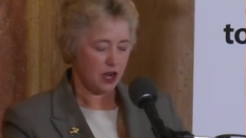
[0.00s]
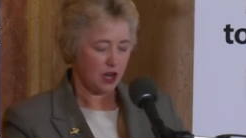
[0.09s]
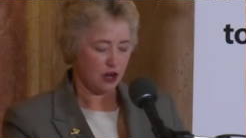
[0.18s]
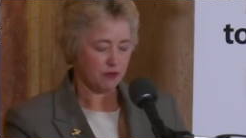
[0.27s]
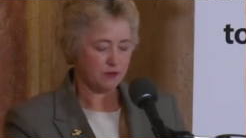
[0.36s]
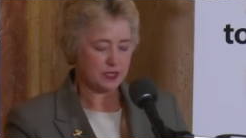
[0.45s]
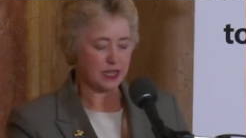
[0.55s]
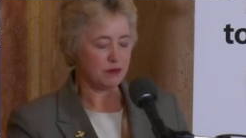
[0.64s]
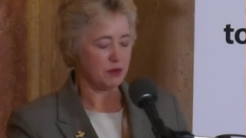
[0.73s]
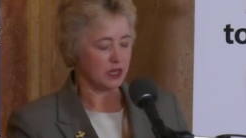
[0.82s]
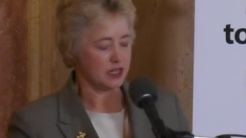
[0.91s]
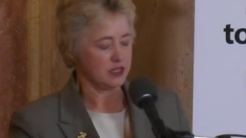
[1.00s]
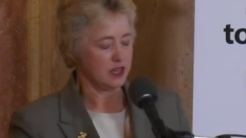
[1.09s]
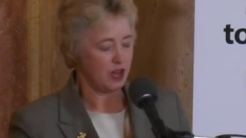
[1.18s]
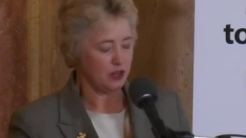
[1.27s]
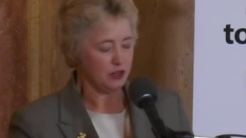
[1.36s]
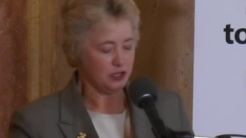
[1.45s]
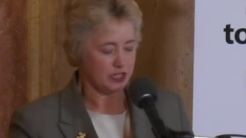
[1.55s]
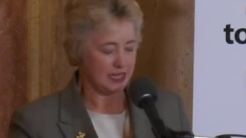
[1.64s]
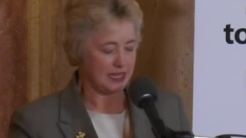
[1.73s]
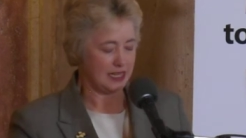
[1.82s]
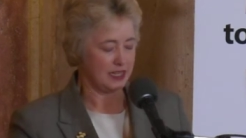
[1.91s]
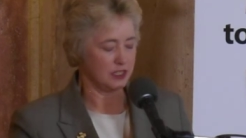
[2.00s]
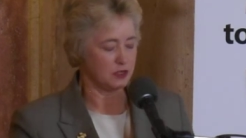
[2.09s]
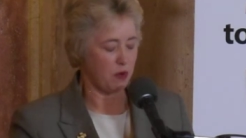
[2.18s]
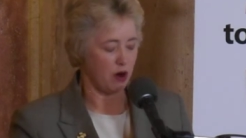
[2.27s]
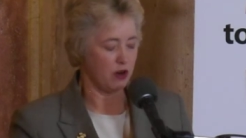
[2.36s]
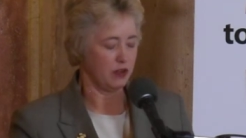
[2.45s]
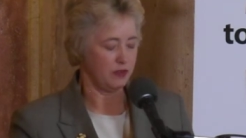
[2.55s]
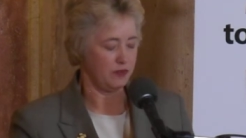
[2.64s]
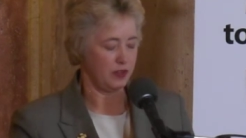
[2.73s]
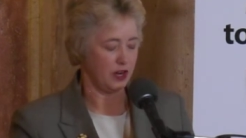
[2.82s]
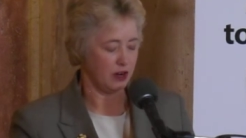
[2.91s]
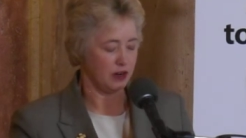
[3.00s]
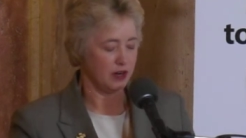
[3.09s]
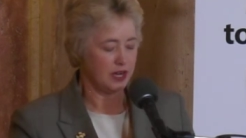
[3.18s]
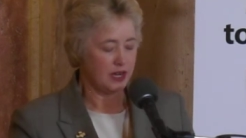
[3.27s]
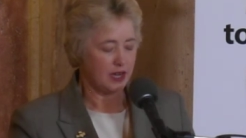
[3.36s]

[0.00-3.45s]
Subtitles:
of $10 million. It is part of their